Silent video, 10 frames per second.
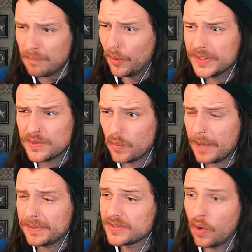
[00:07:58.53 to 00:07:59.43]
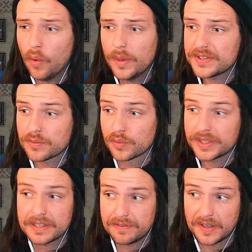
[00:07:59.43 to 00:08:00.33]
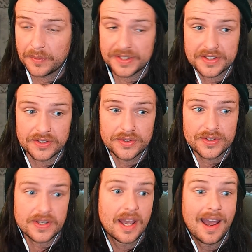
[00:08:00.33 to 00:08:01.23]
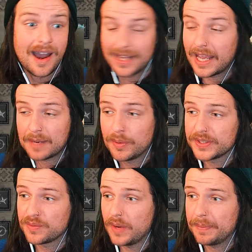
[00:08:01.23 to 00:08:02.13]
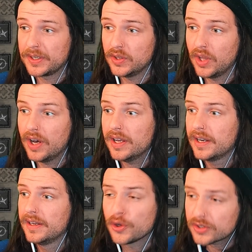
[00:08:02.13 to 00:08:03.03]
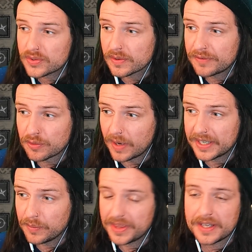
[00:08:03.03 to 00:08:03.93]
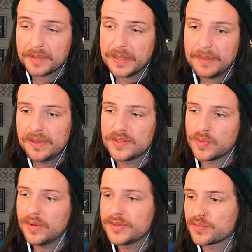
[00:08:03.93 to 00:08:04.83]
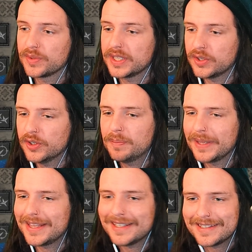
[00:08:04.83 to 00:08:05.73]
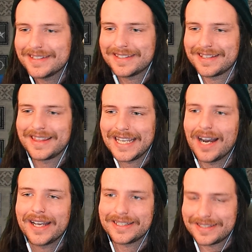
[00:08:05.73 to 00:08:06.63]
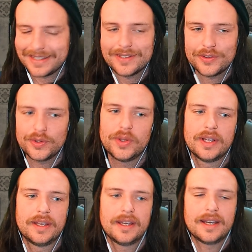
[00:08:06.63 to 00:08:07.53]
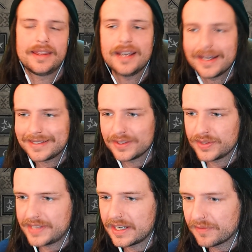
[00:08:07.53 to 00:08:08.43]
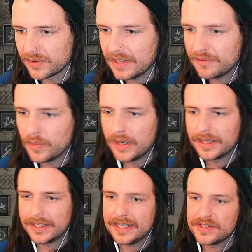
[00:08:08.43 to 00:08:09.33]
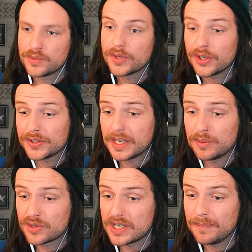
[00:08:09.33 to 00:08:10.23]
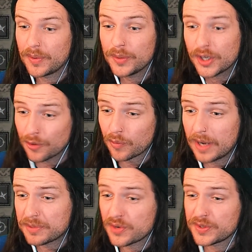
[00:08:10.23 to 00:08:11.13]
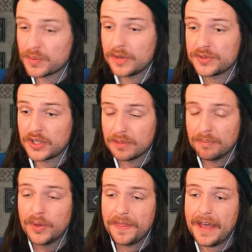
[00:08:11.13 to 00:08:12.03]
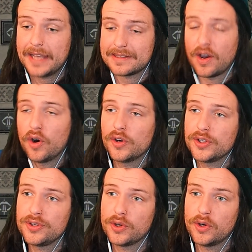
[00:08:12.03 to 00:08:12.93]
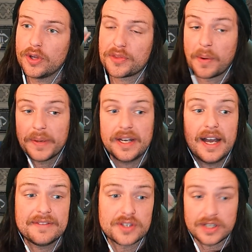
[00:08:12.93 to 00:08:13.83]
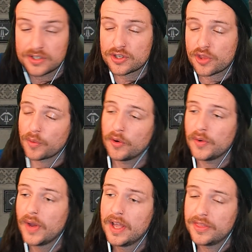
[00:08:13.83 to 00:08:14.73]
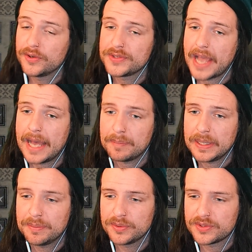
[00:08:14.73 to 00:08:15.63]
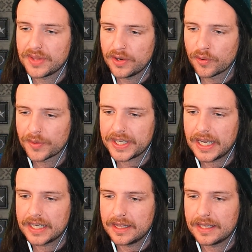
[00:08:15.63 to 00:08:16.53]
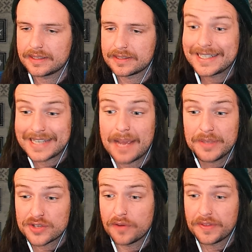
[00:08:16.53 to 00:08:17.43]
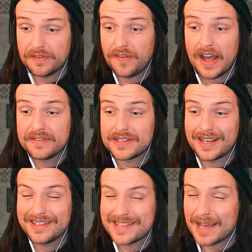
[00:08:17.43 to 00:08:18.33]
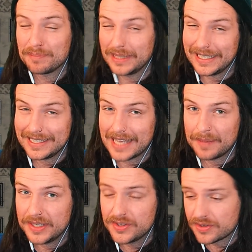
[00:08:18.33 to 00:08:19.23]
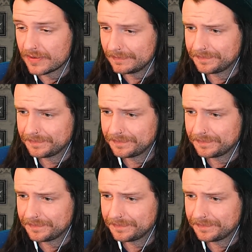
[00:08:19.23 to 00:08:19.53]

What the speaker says: Poison weapons are always a really fun one to use. I like poison weapon a lot. Jokester, if you're running with other people as well, is really good, but this is the ideal setup for level 1 is you want to go double jump. You want to go rupture as well, so you can put that on your throwing knives and you can just throw those at people so they're already getting that damage over the 5 seconds, that bleed damage.